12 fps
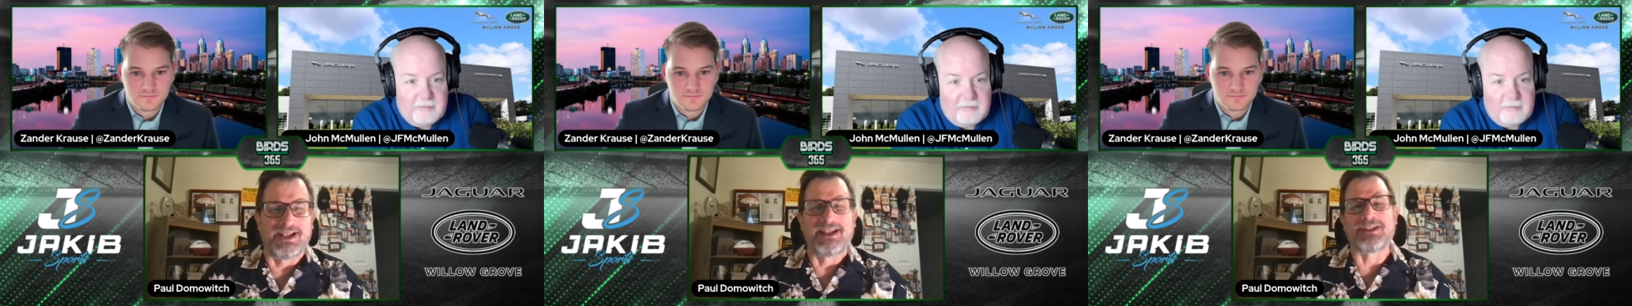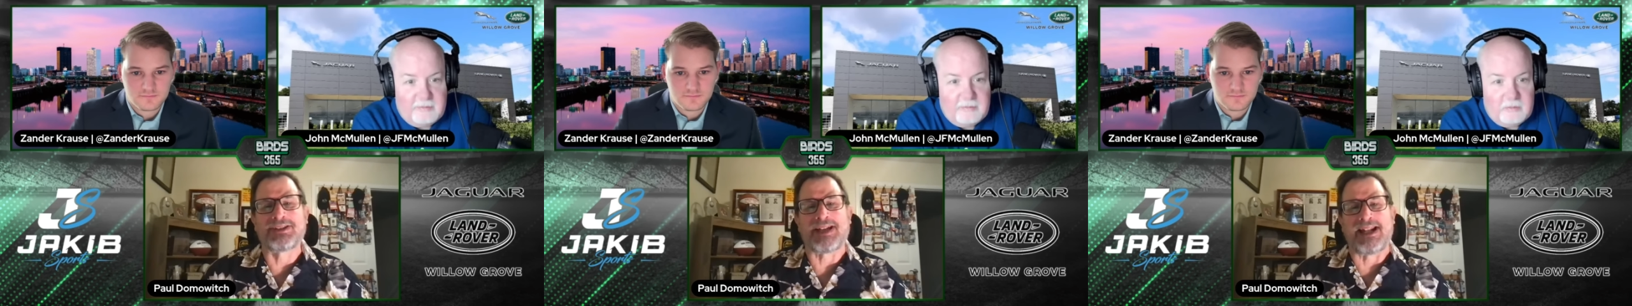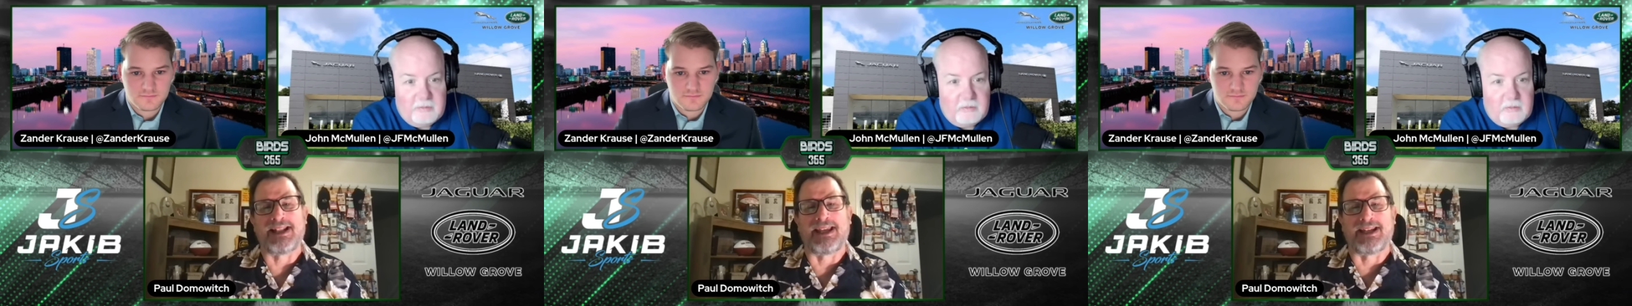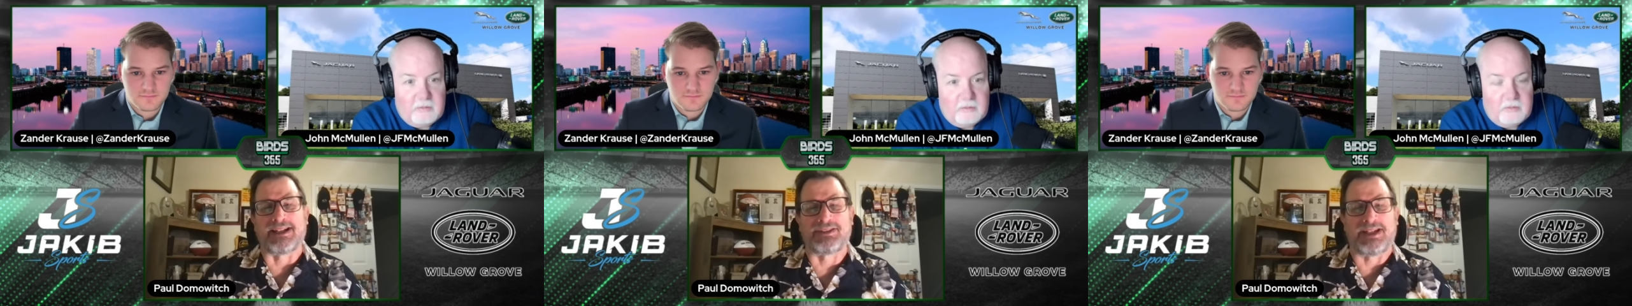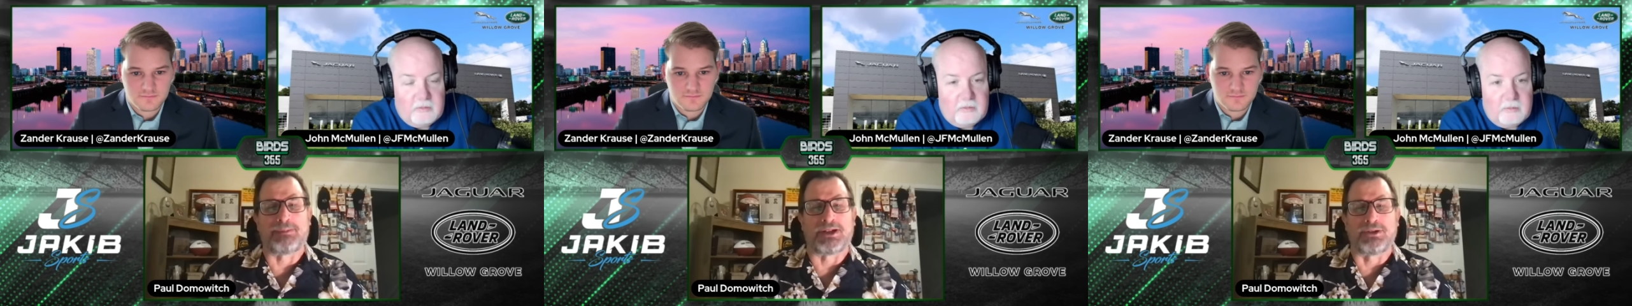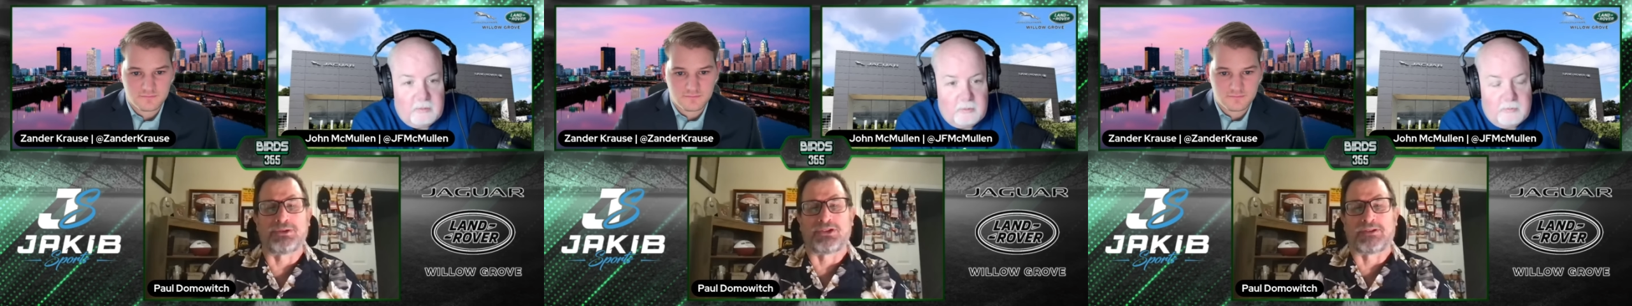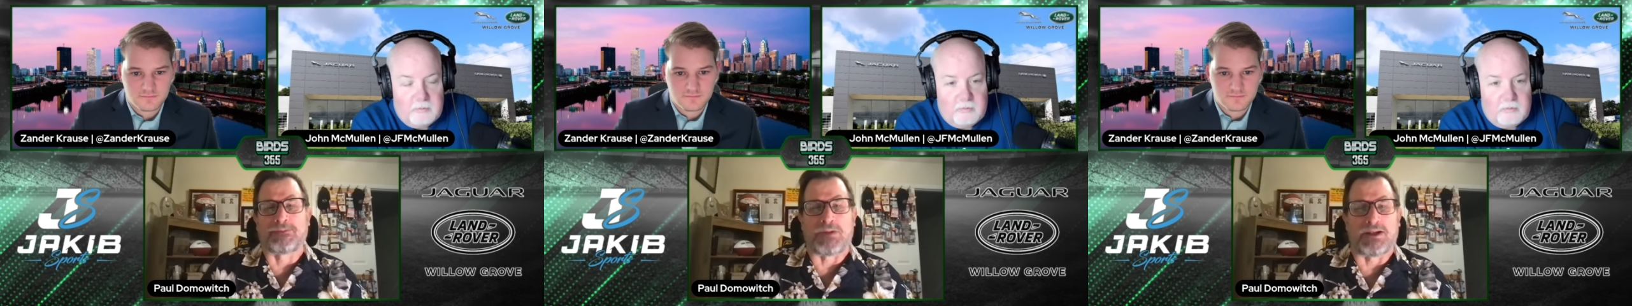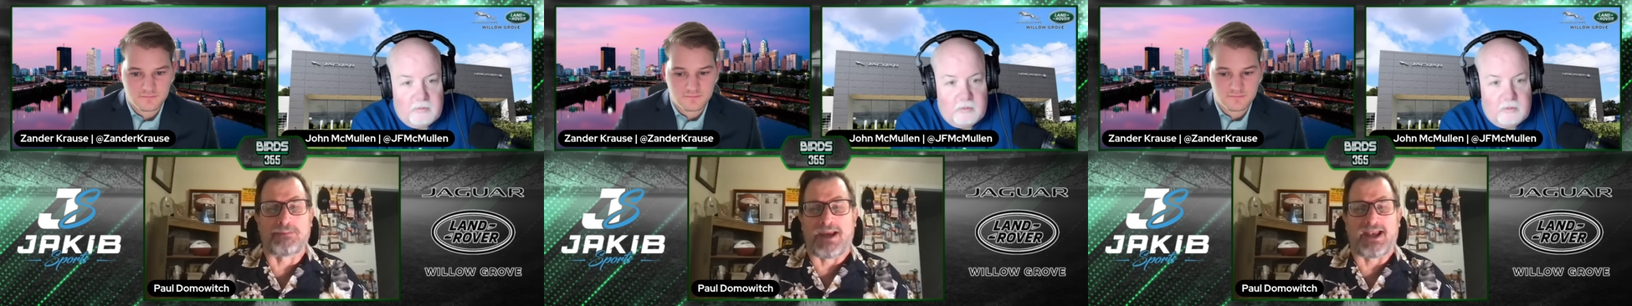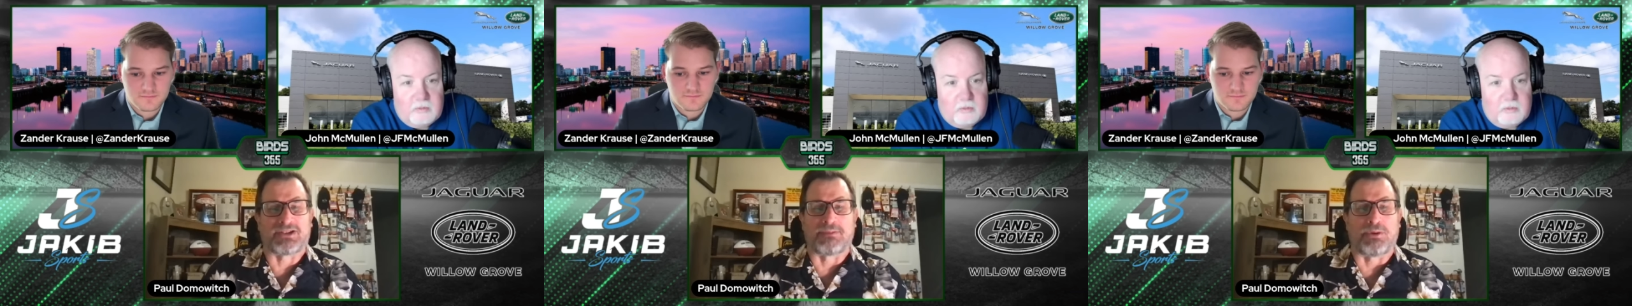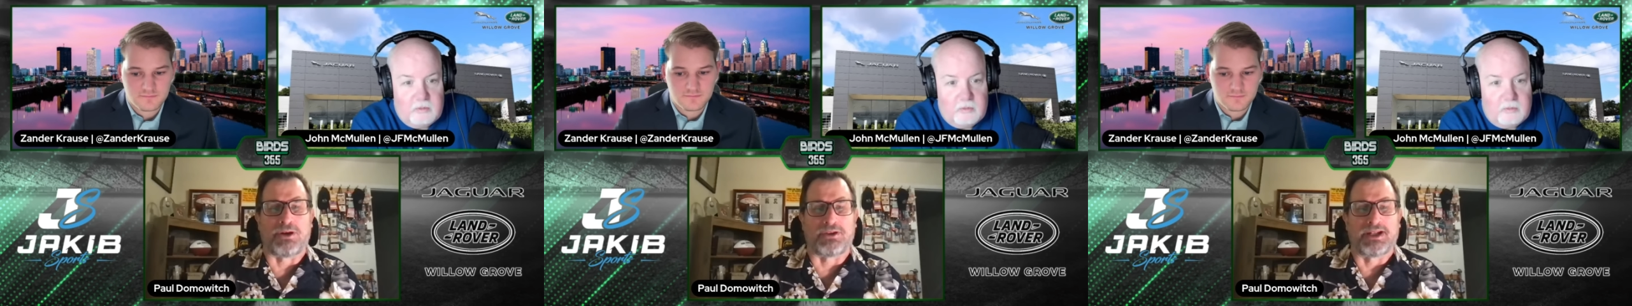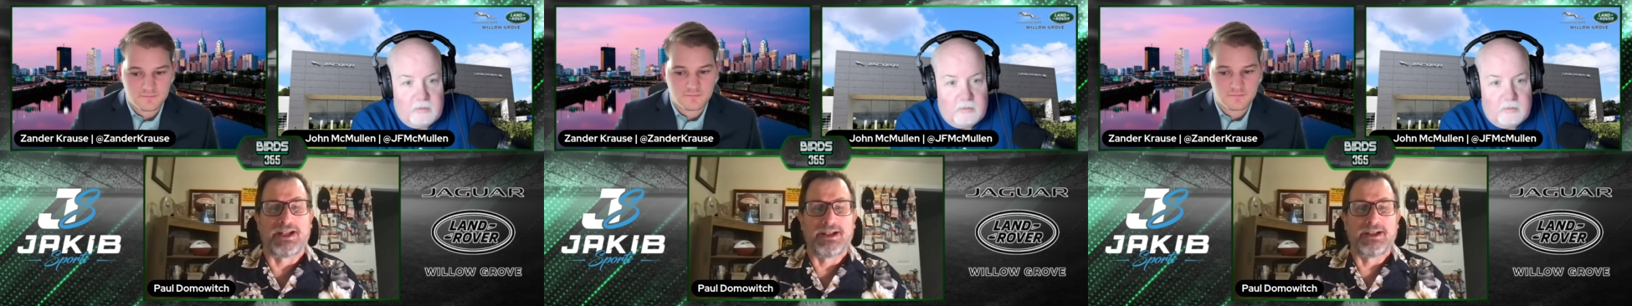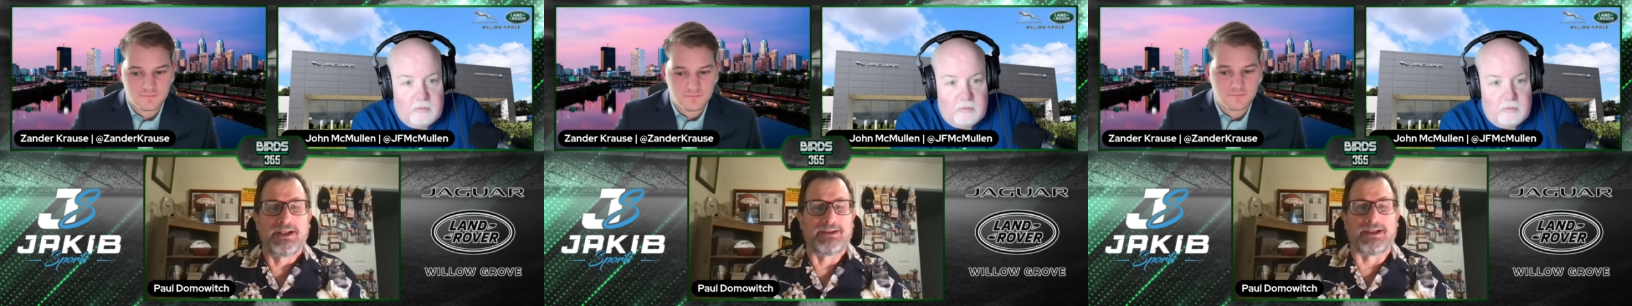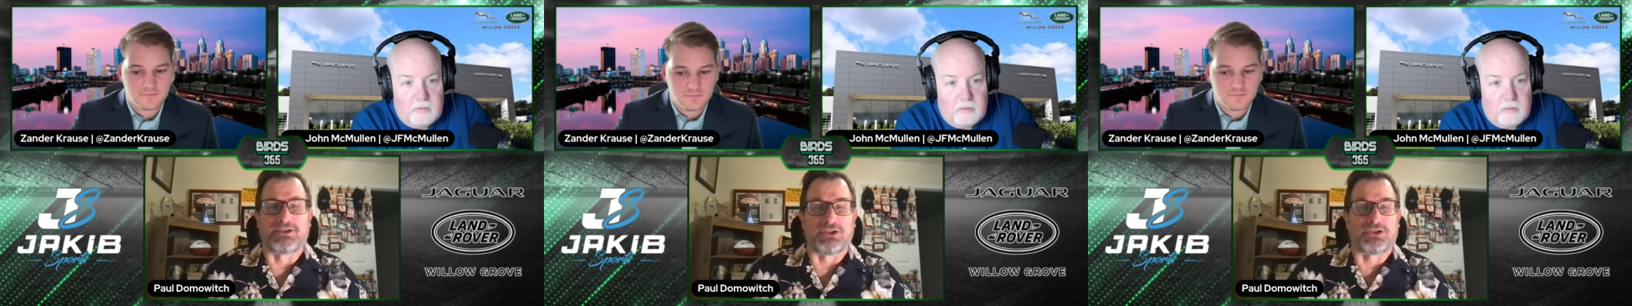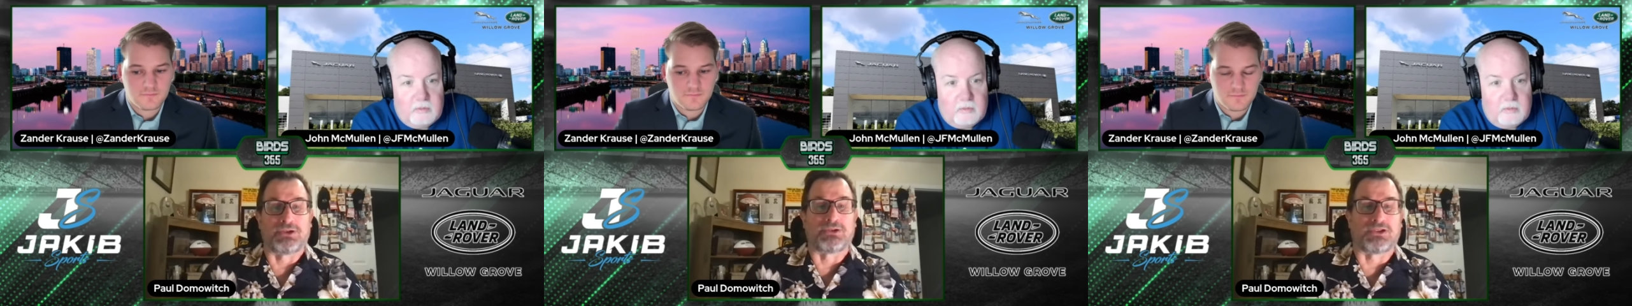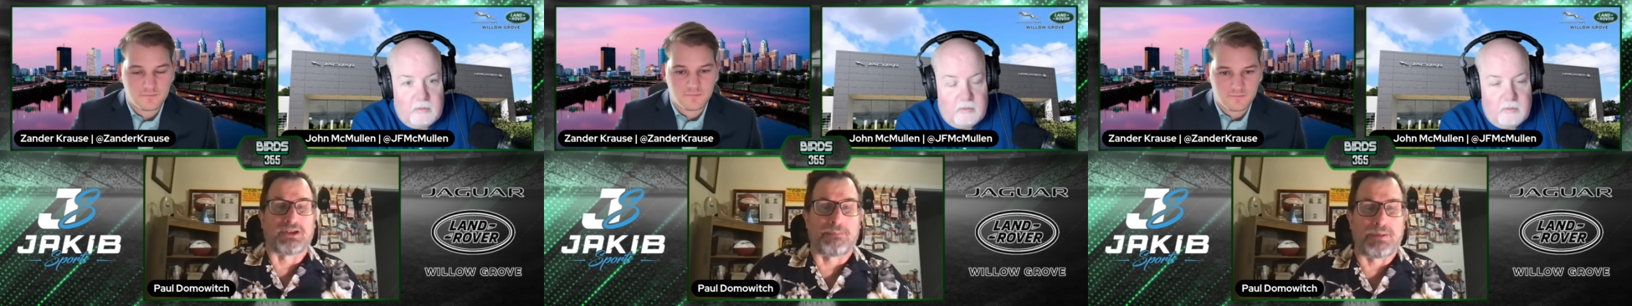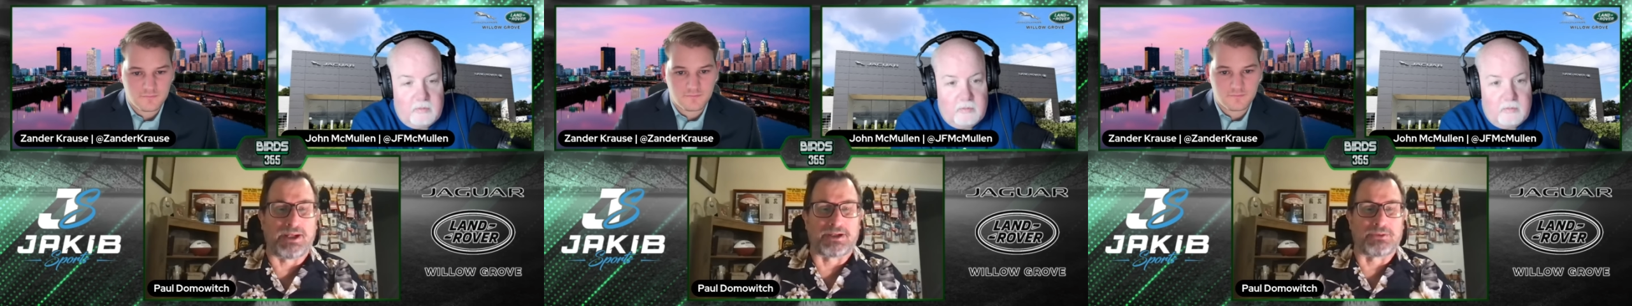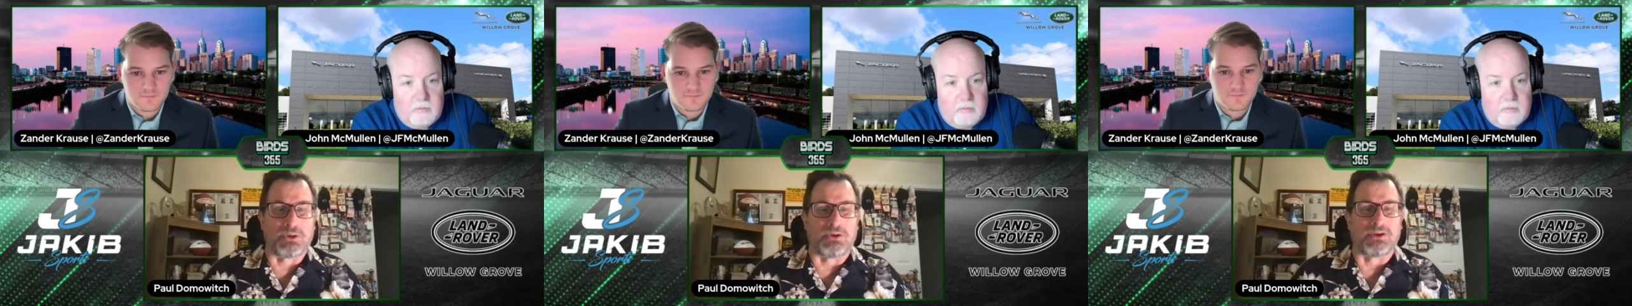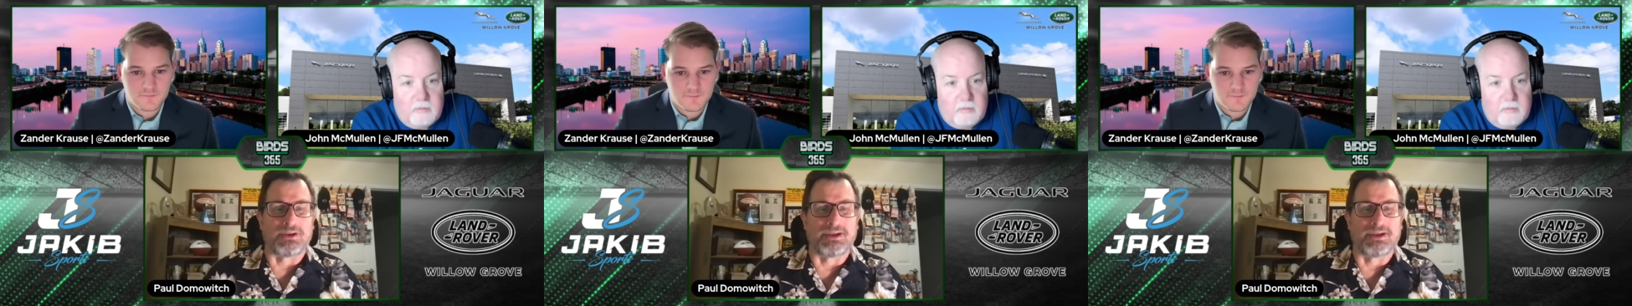Speaker 1: It's kind of like a team that uses in basketball that that just uses the pick and roll.